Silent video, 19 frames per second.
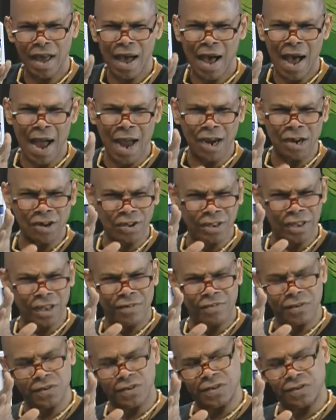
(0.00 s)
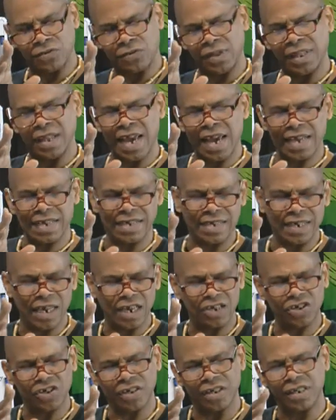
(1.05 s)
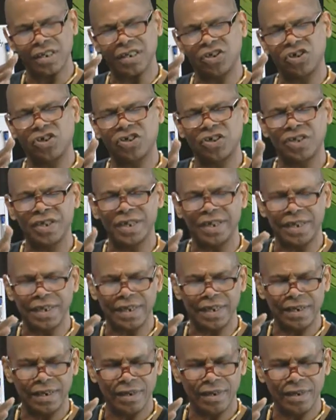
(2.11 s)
higher levels of relaxation and chi